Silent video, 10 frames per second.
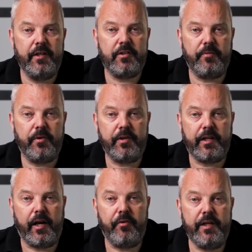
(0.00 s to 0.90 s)
So we'll look
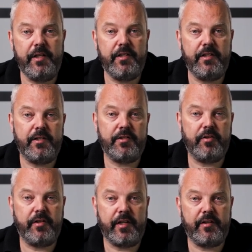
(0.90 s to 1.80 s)
at how easy it is
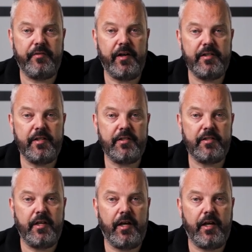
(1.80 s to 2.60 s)
to connect devices,